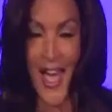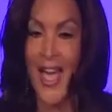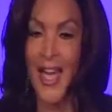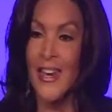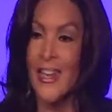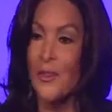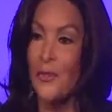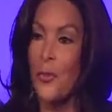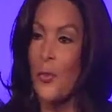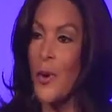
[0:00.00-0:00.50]

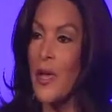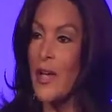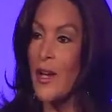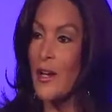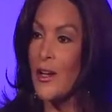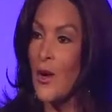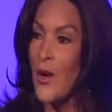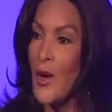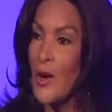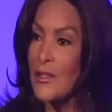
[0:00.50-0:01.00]
And if we
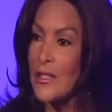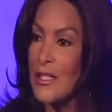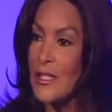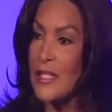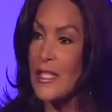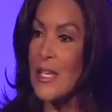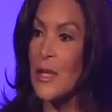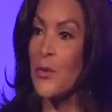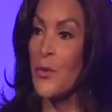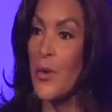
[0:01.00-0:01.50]
are going to
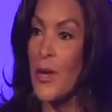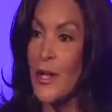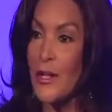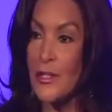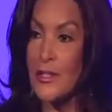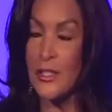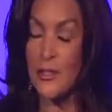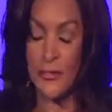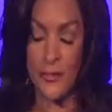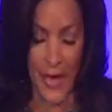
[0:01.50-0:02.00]
see
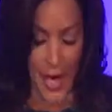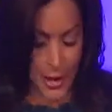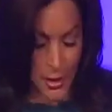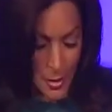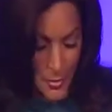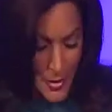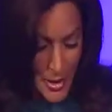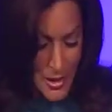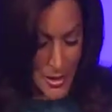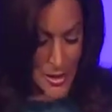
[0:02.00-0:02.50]
real
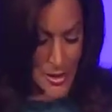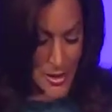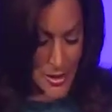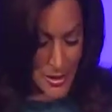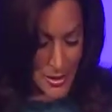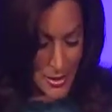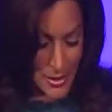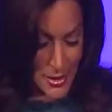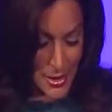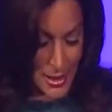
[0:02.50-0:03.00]

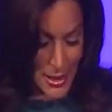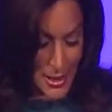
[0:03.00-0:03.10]
development